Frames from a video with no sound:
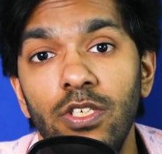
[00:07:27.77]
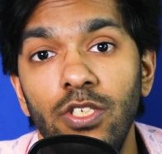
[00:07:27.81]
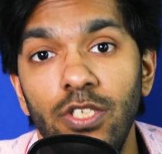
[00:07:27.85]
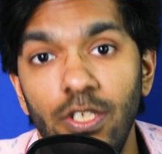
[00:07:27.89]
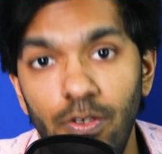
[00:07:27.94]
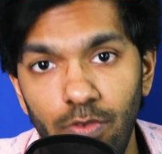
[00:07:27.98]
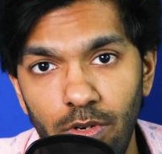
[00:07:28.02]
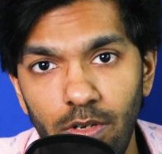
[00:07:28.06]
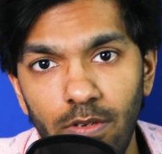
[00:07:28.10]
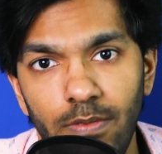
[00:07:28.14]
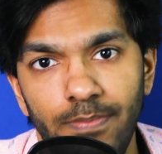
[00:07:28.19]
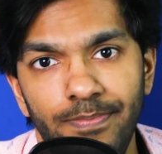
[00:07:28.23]

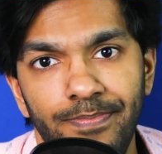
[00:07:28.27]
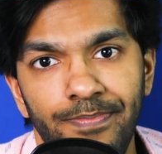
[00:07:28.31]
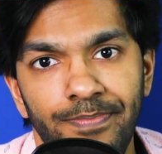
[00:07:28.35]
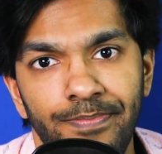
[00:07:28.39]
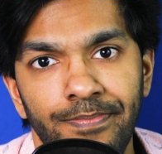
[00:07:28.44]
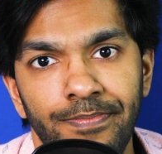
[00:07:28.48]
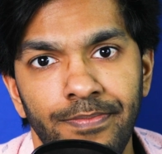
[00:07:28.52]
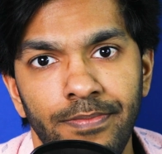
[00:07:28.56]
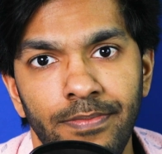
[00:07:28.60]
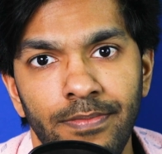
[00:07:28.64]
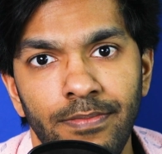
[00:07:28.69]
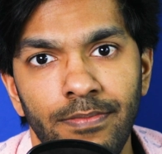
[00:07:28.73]
0.
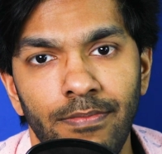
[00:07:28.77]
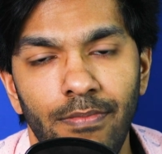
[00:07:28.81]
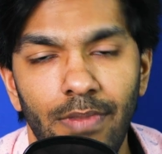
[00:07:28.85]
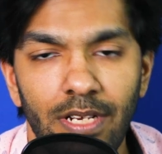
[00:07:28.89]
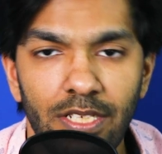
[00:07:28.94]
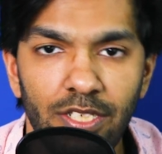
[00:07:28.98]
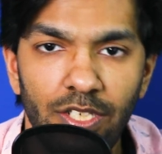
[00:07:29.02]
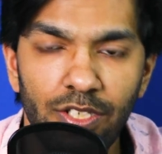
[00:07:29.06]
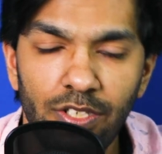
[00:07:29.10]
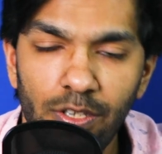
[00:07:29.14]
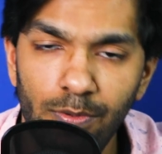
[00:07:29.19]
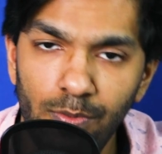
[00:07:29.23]

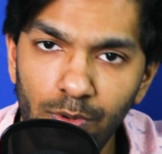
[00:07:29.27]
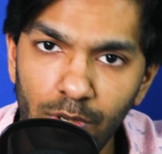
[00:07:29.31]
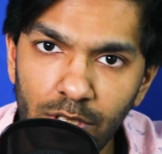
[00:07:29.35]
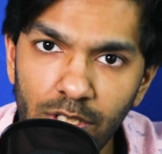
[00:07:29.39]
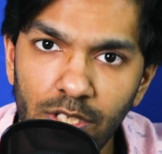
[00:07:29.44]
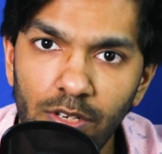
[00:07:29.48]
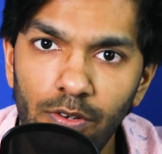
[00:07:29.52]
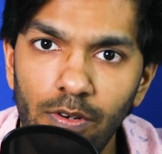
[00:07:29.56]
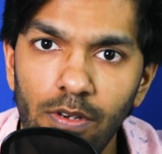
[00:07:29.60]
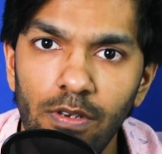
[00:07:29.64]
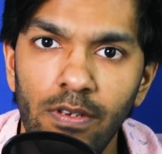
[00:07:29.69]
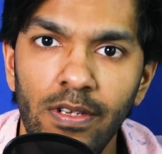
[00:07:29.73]
My sister put
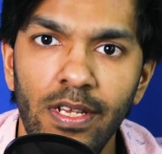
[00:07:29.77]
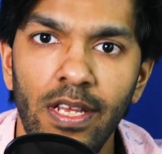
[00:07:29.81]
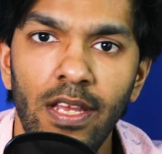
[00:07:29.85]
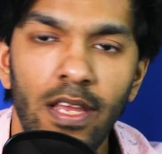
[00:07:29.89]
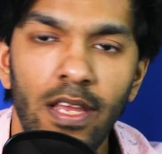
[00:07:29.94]
0.